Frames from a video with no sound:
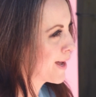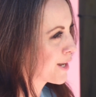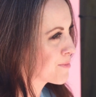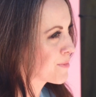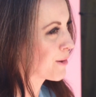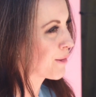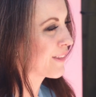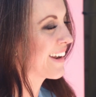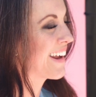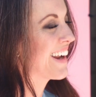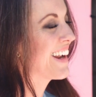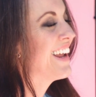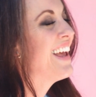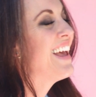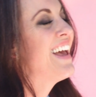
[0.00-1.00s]
bed in the middle of the
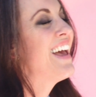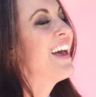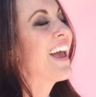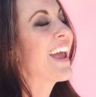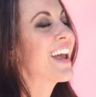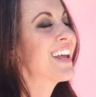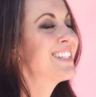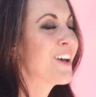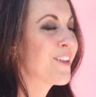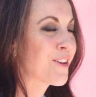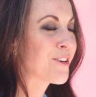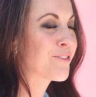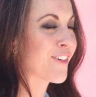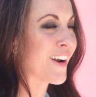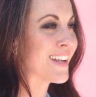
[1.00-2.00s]
night and tell
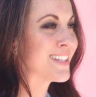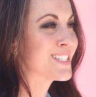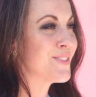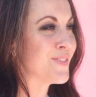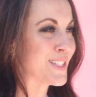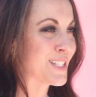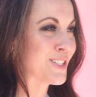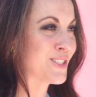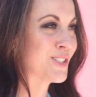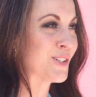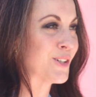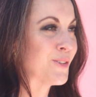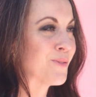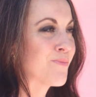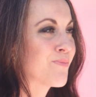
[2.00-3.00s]
their friends to visit
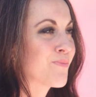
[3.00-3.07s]
too.